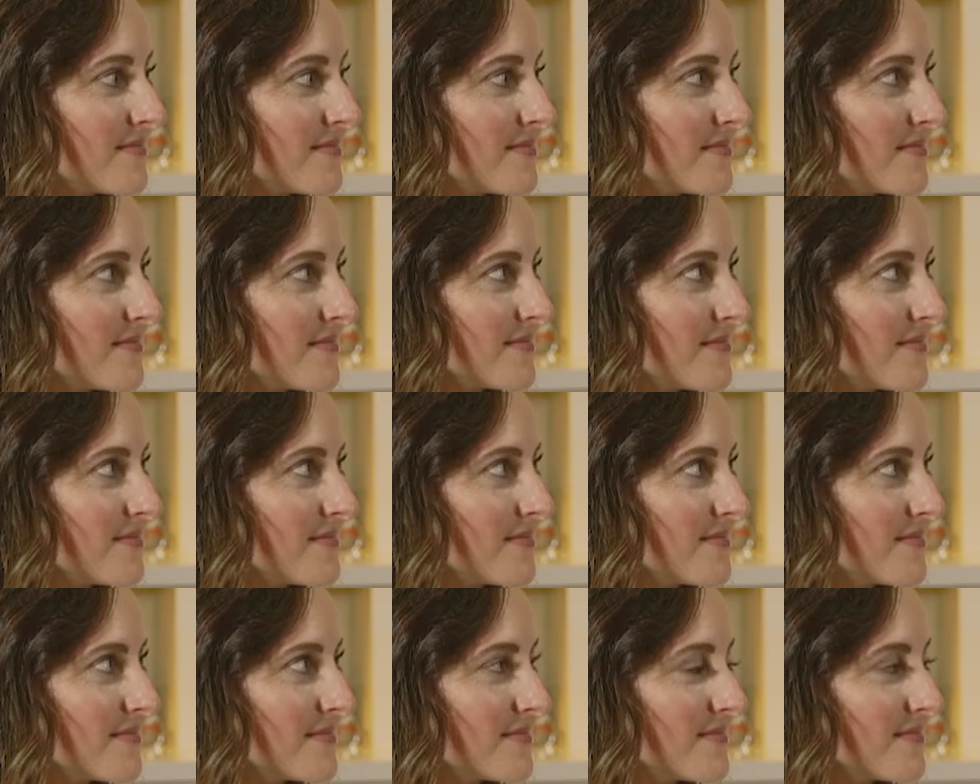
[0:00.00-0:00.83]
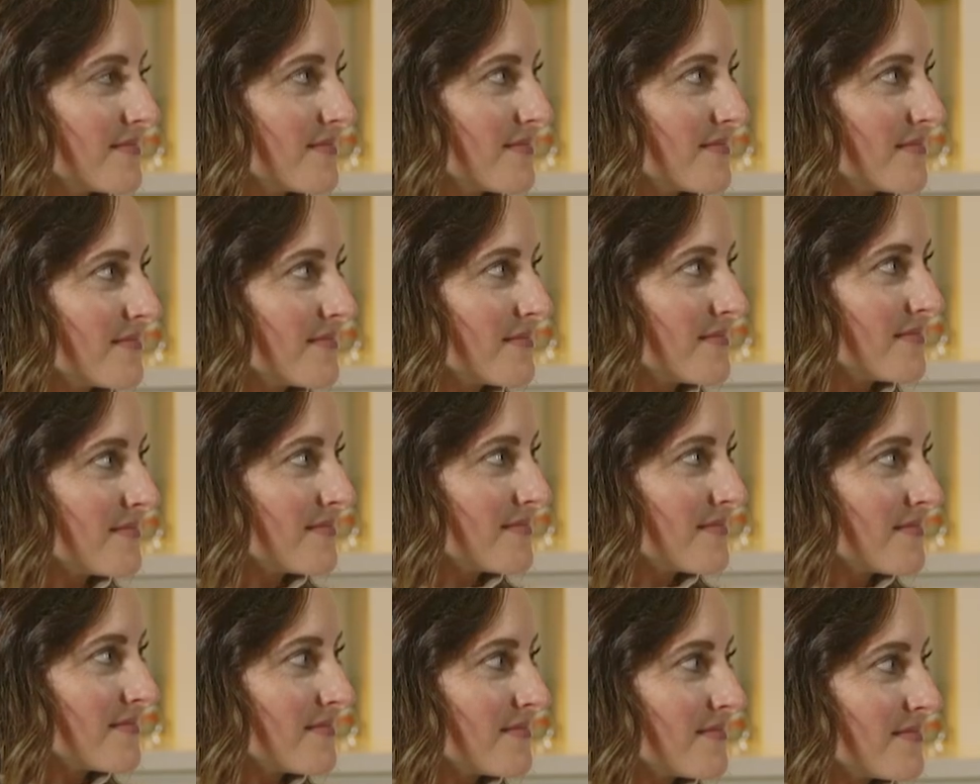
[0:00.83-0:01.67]

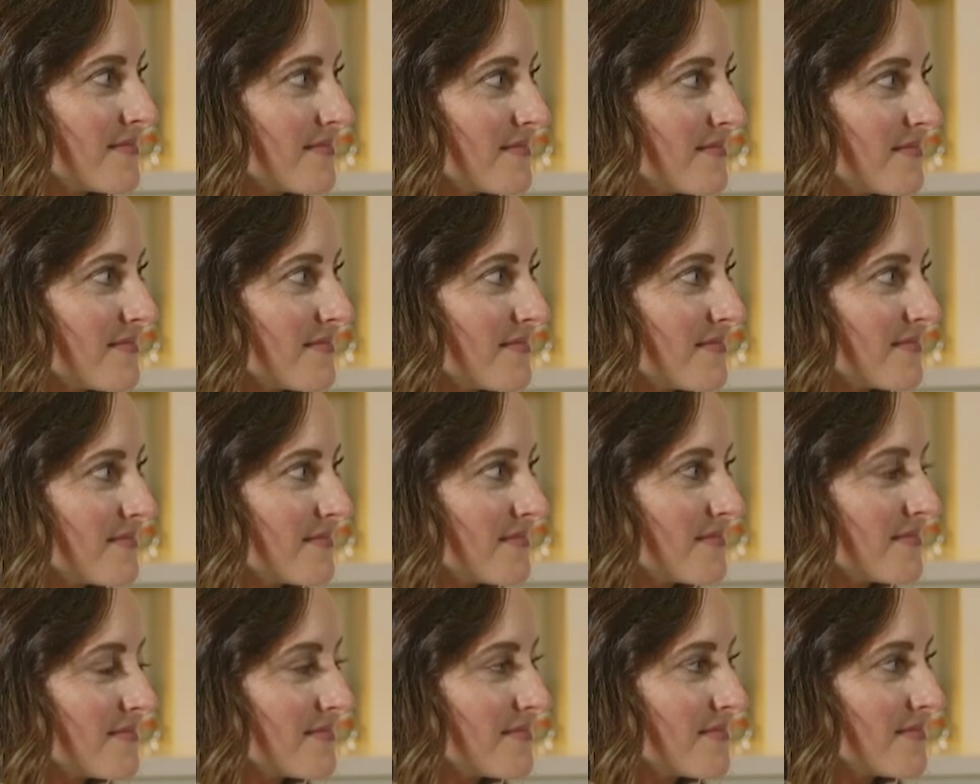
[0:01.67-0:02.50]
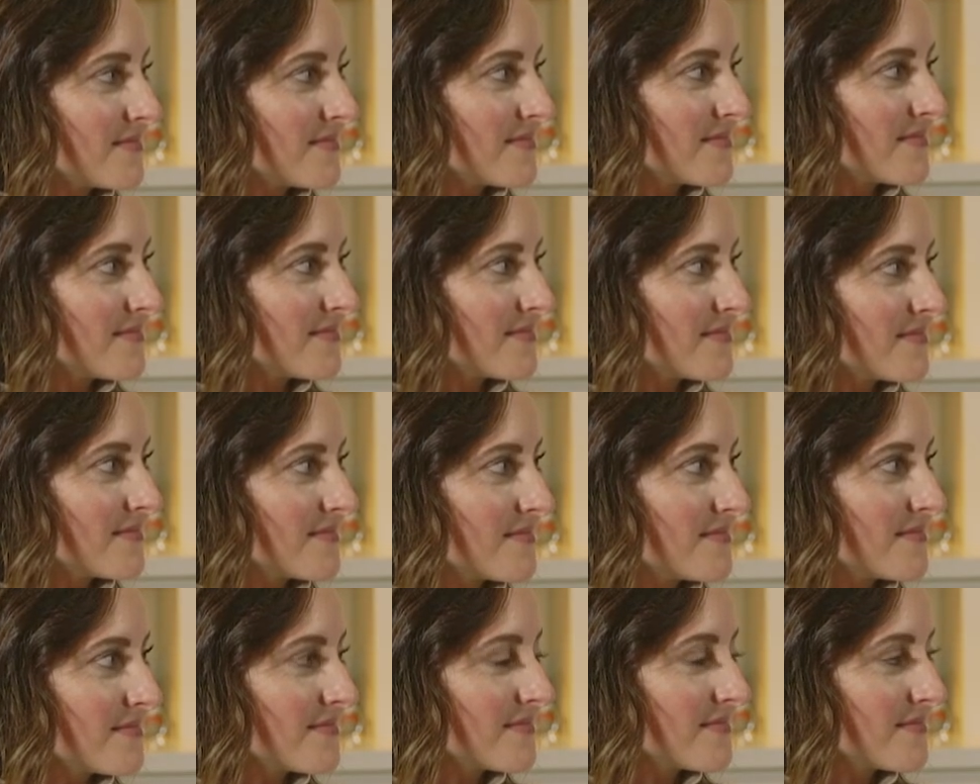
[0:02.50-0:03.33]

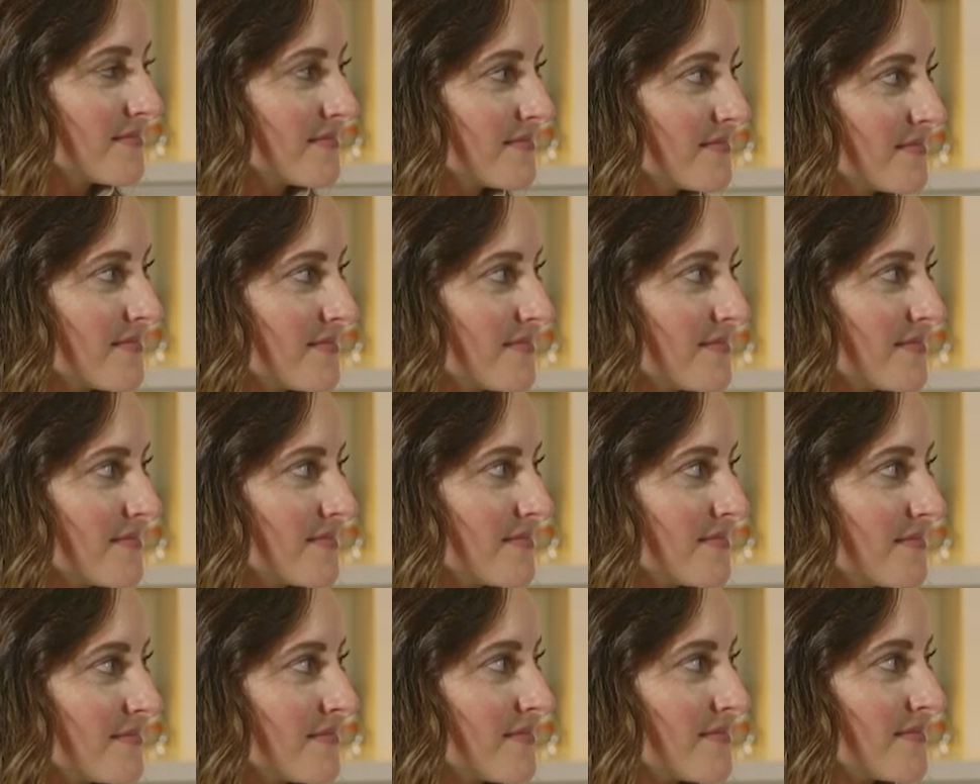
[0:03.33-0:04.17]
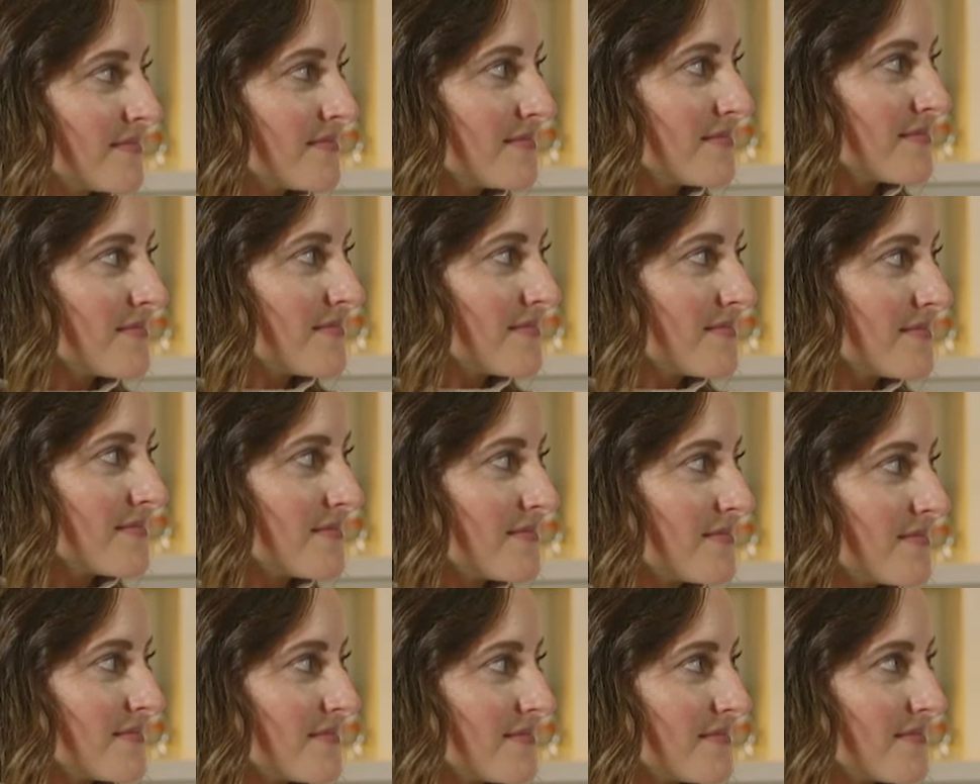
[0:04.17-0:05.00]

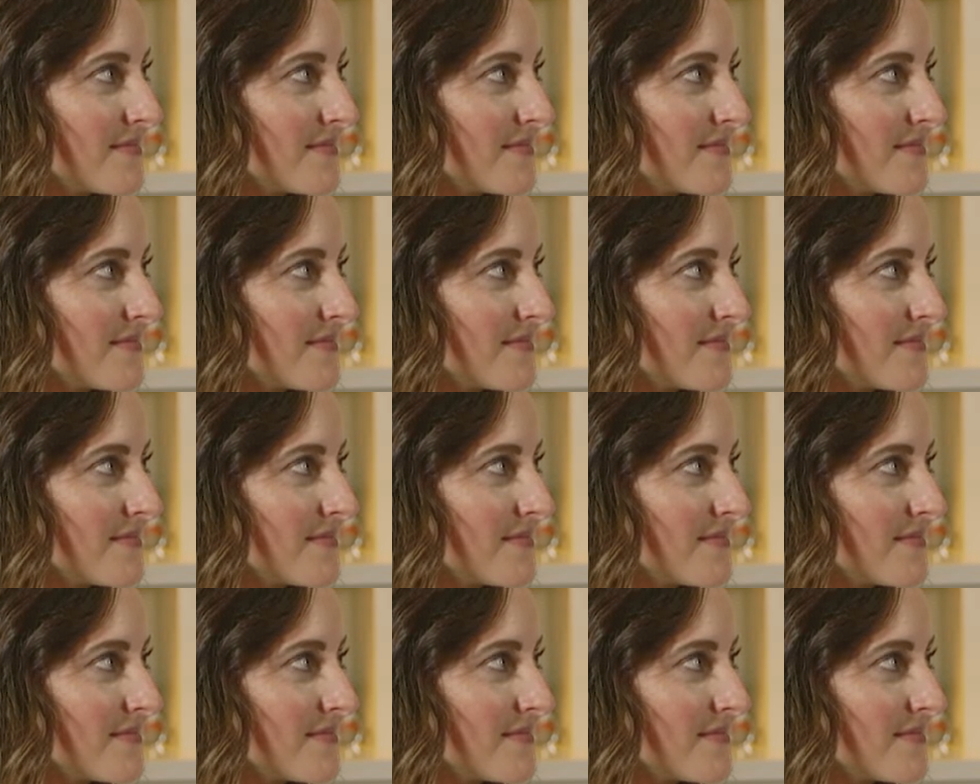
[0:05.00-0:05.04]
No words are spoken by the person on screen.